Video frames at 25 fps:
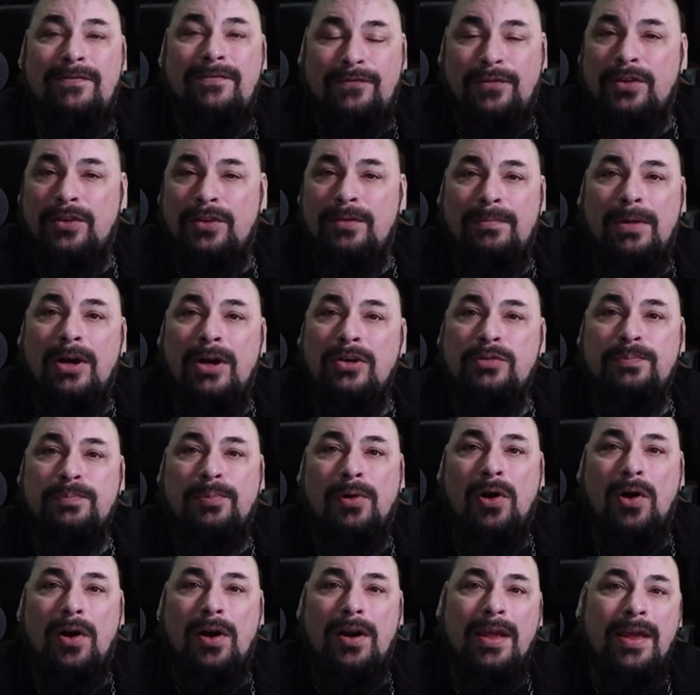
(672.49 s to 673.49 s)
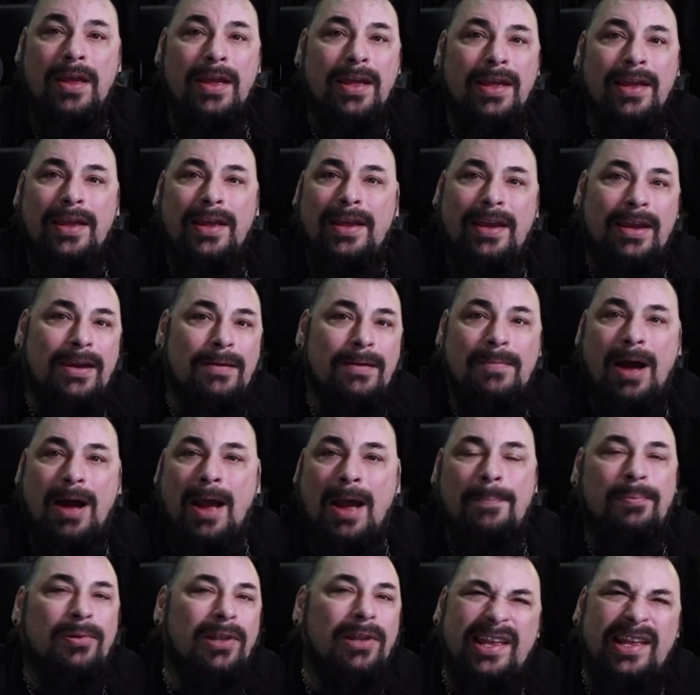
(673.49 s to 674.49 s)
for the most part in my
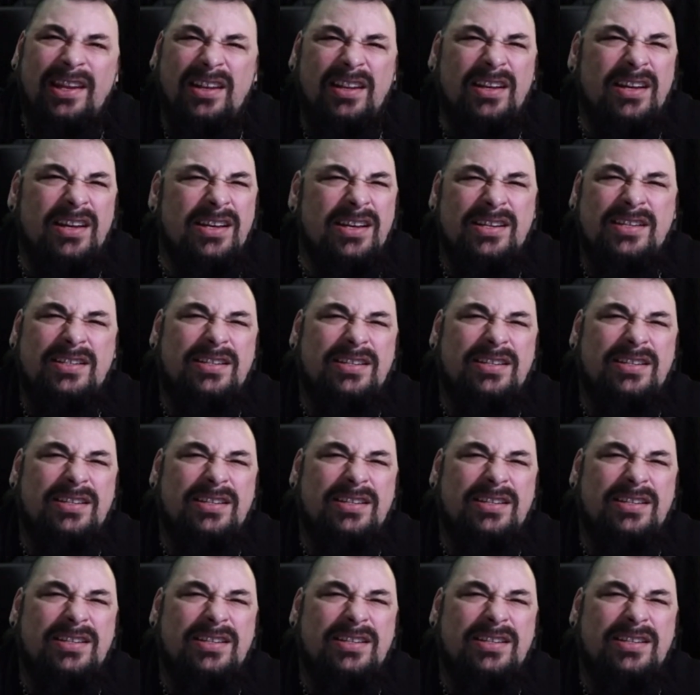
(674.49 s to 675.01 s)
playlists.